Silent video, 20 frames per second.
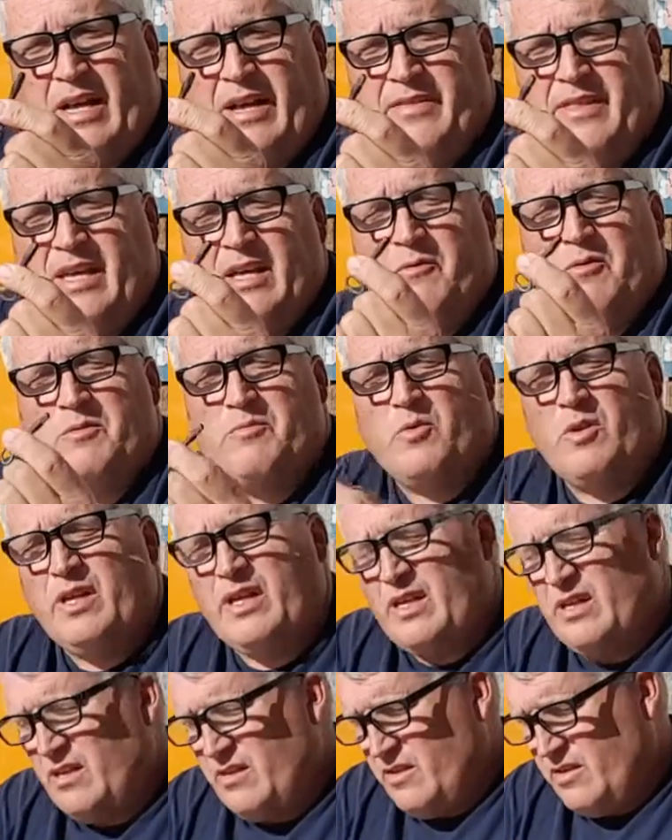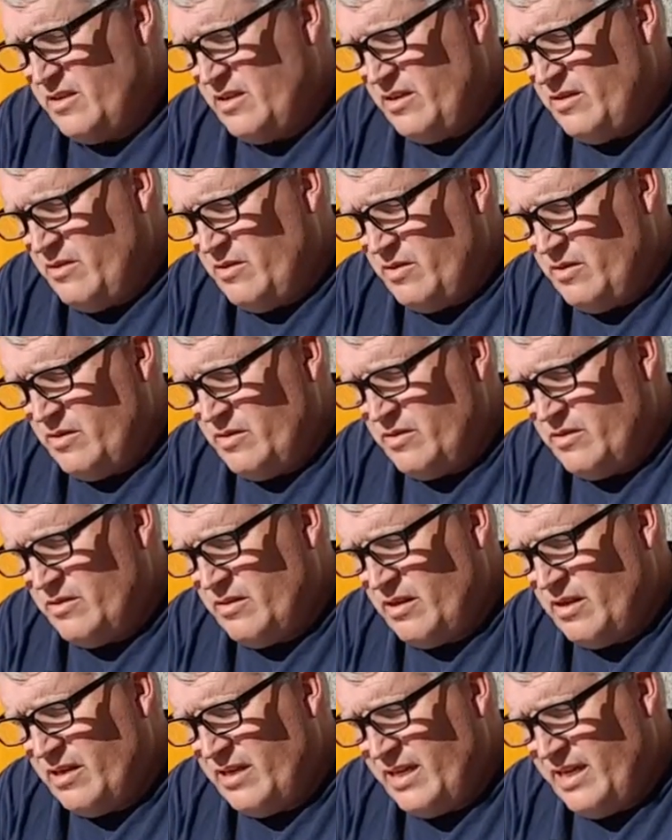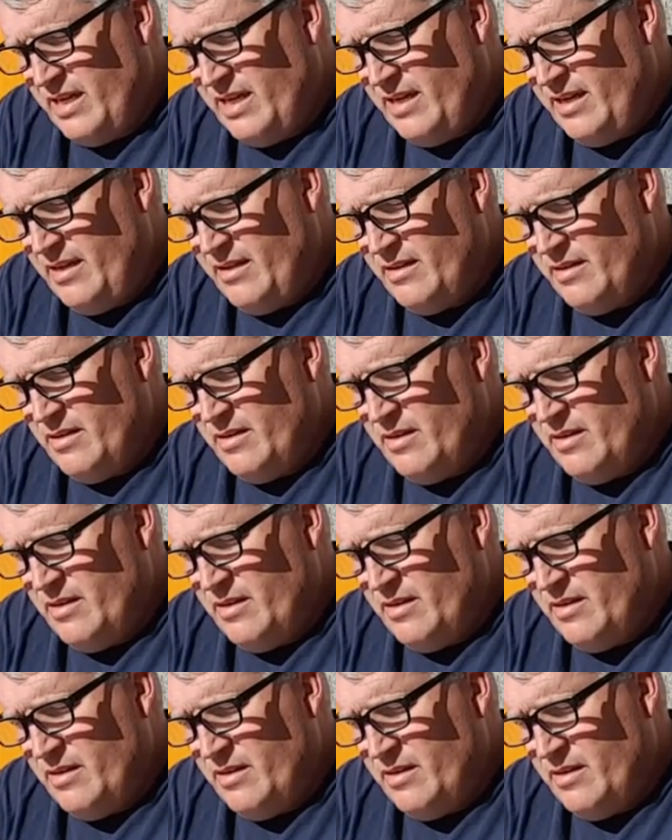I thought it was more like a clock key,